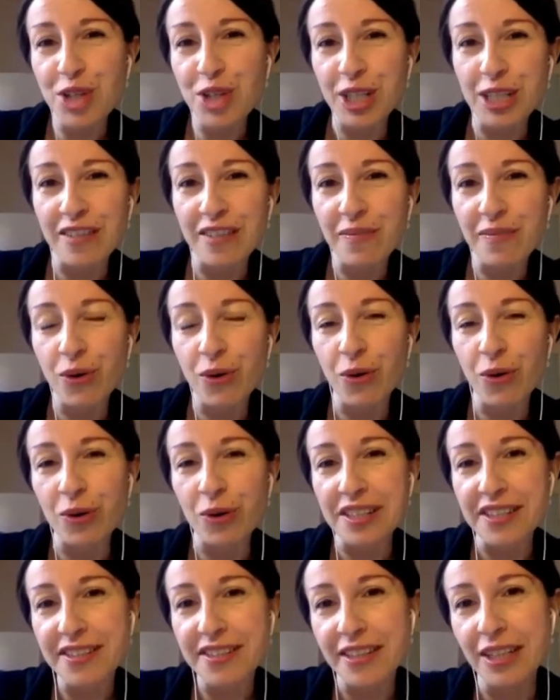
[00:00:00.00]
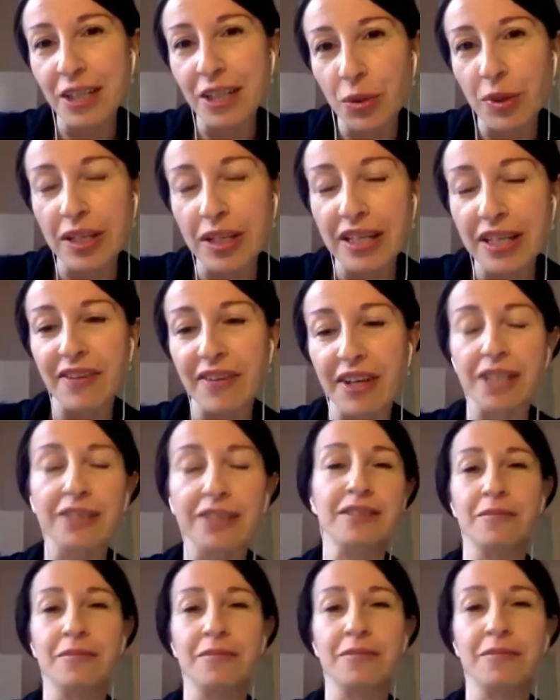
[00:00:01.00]
de Clermont au lycée Louis-le-Grand,
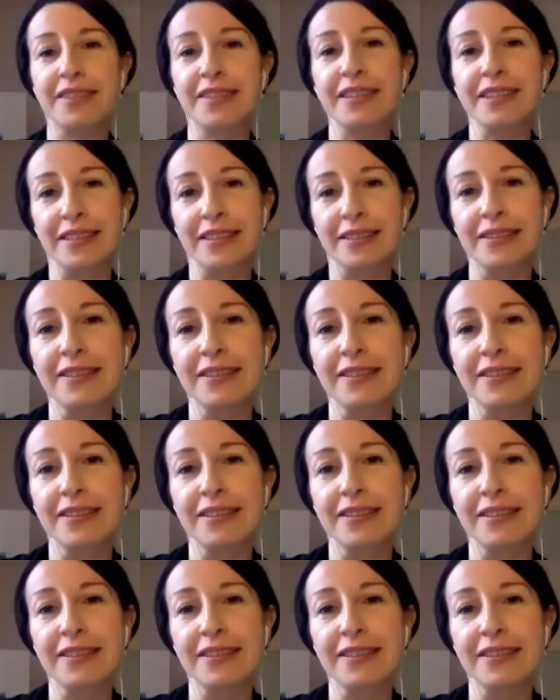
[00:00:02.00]
basically.